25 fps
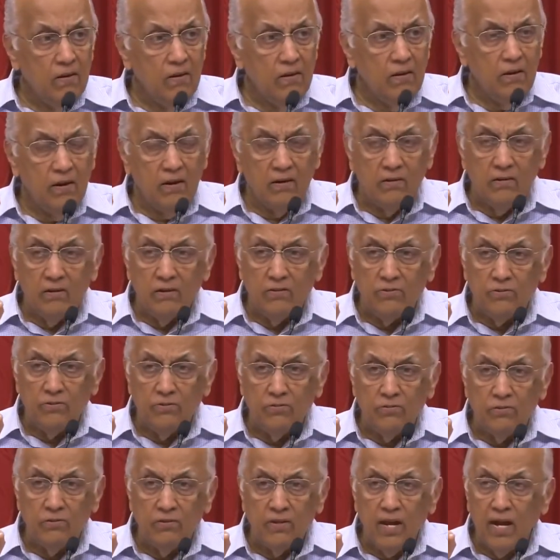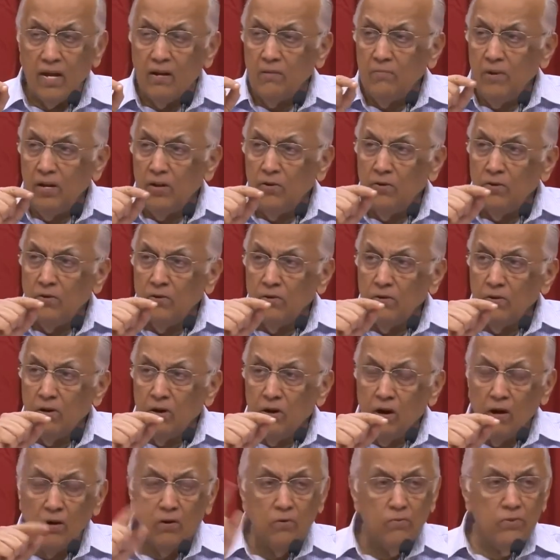And the truth of that will be known
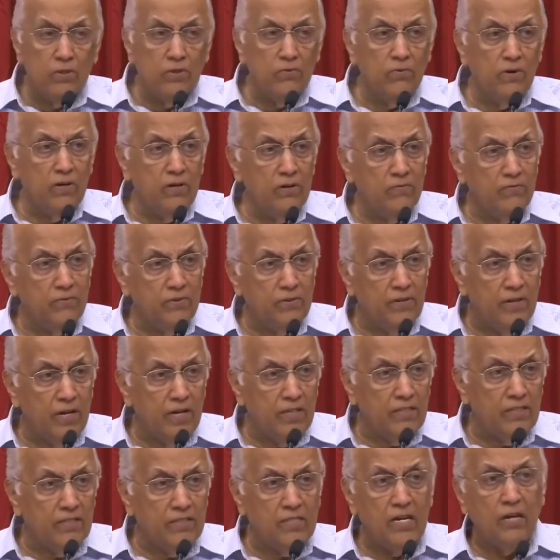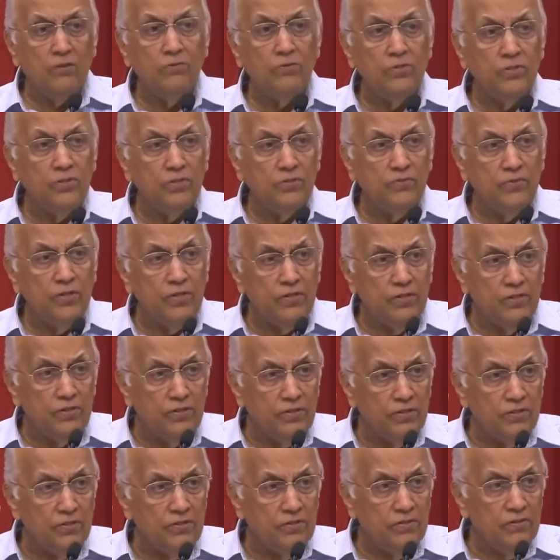all over the world for the next thousands of
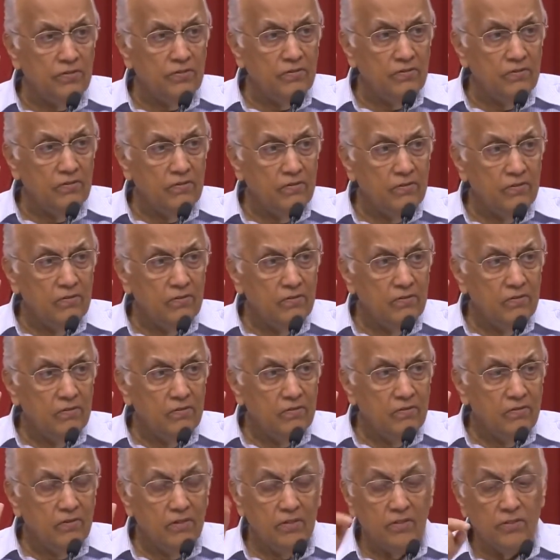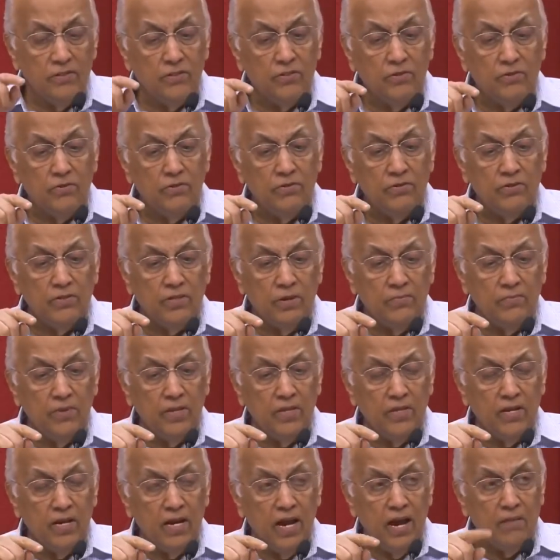years. This is something
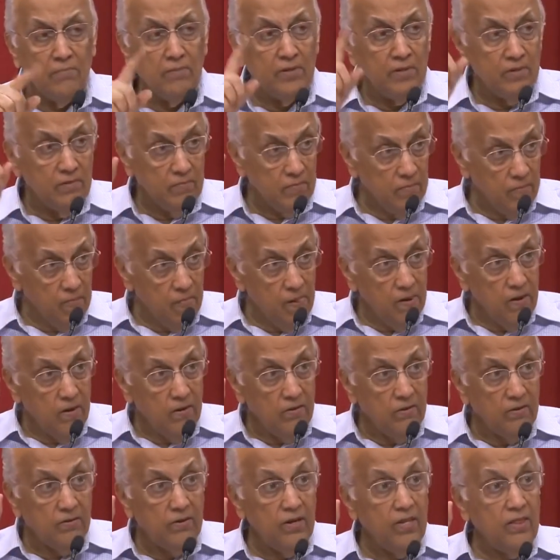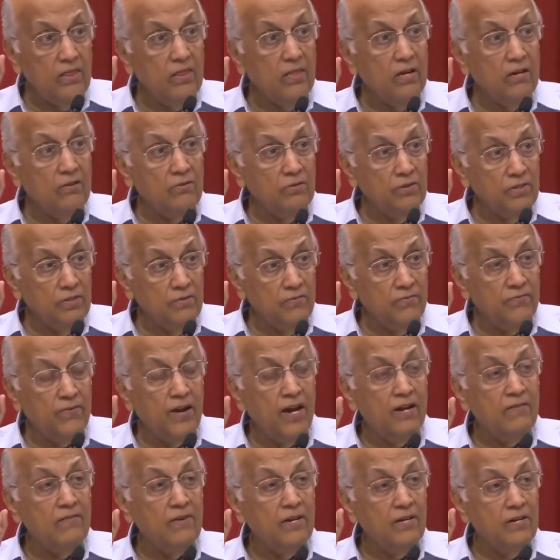that happened
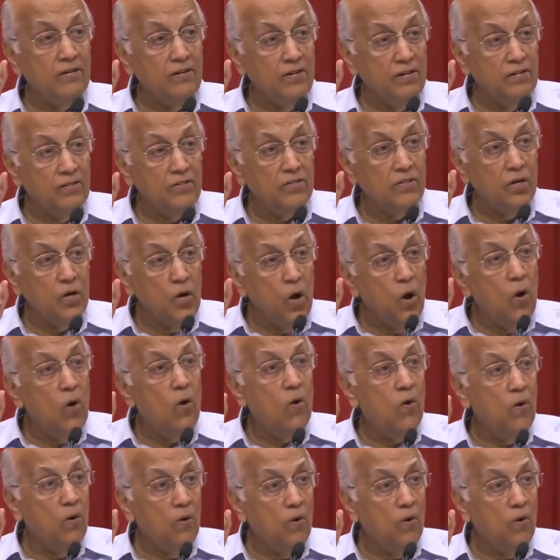3,500 years ago.